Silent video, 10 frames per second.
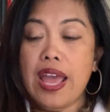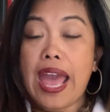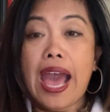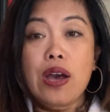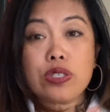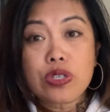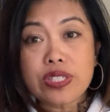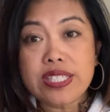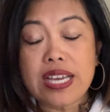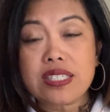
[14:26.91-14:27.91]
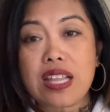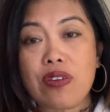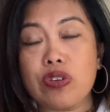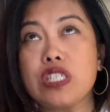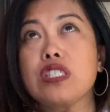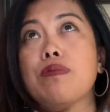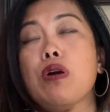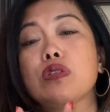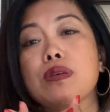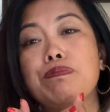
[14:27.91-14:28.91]
how's your sex life, which is the
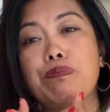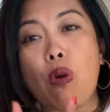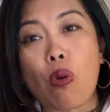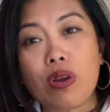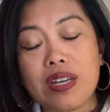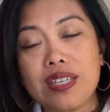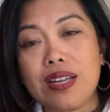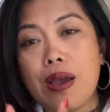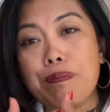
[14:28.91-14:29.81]
most important